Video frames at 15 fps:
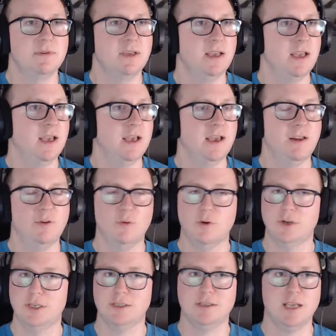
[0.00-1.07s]
And or
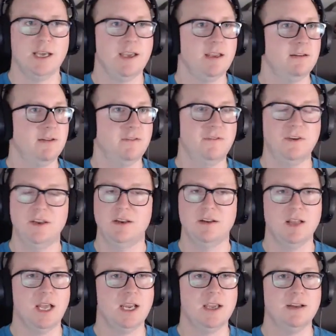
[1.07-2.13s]
dislike it if you didn't
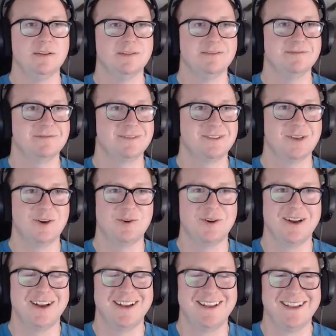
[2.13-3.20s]
like it. So
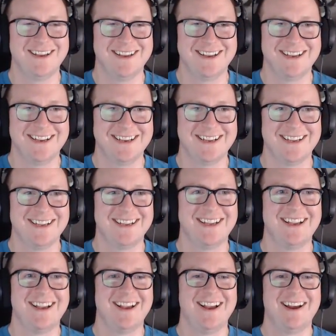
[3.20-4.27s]
all
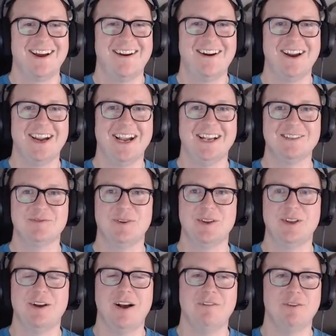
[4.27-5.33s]
right, guys. Well,
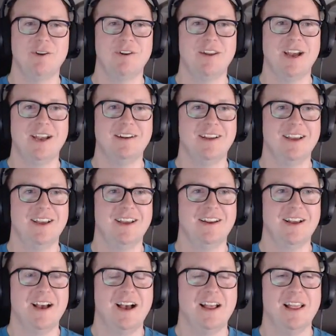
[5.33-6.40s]
y'all have a good night. And
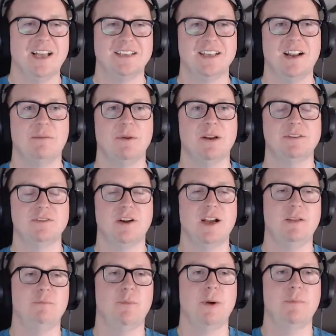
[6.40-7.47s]
like I said, I'm going to try
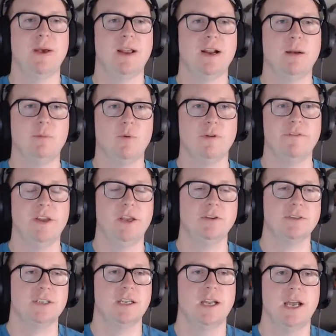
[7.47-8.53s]
and pump out a couple more
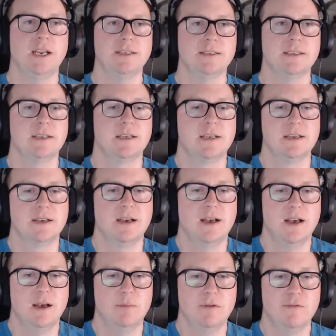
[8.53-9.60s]
videos tonight
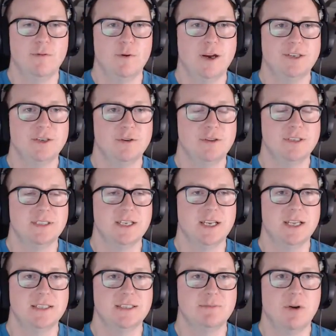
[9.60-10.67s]
before I turn this thing
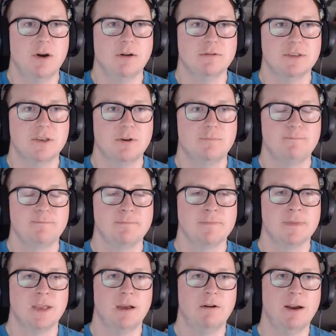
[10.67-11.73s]
in tomorrow. So
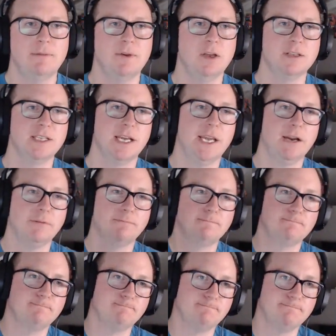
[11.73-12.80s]
all right, y'all take care.
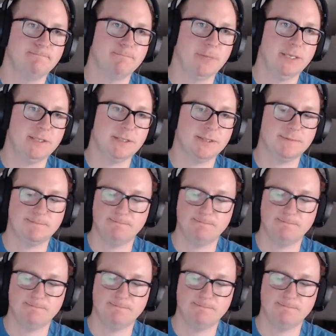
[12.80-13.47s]
Peace.